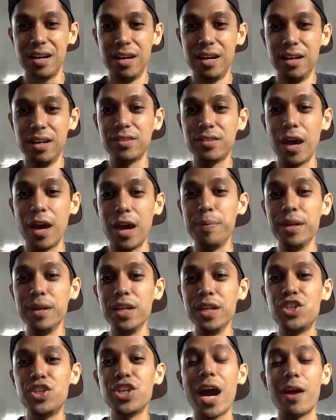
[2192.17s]
Type in the
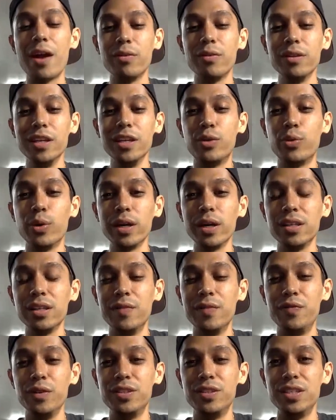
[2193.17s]
chat really quickly if
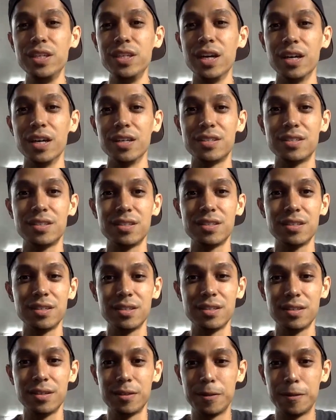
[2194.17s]
you see us.
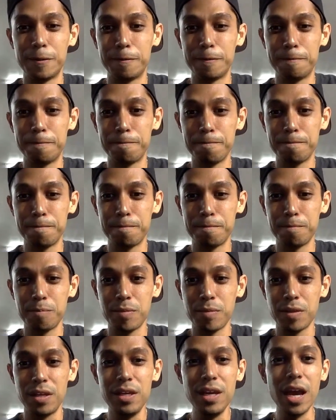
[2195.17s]

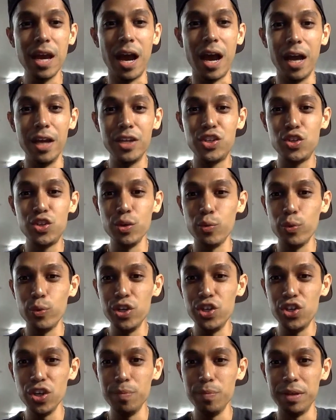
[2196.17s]
Yeah, we
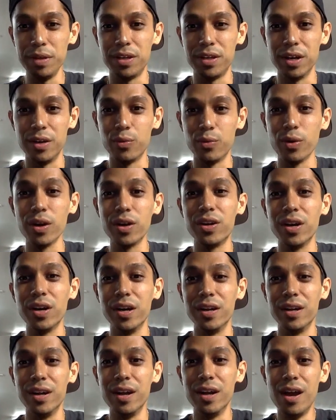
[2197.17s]
should be good. We're good.
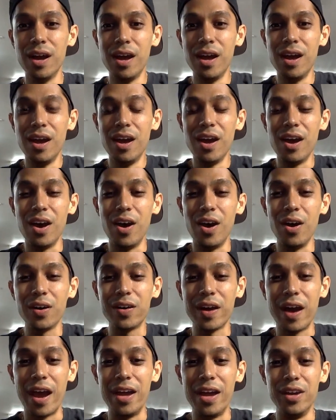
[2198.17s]

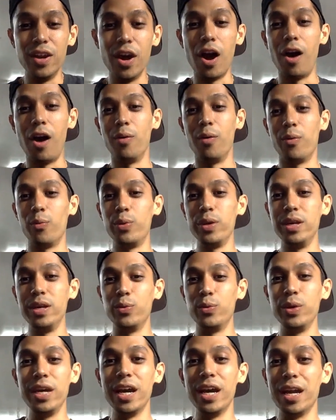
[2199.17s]
Okay, no, we
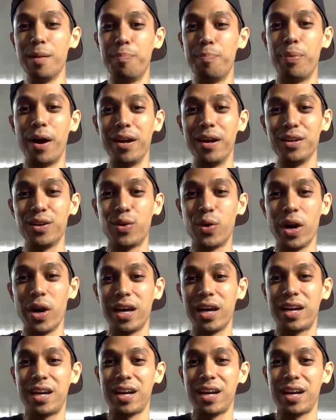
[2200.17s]
hit a button quick.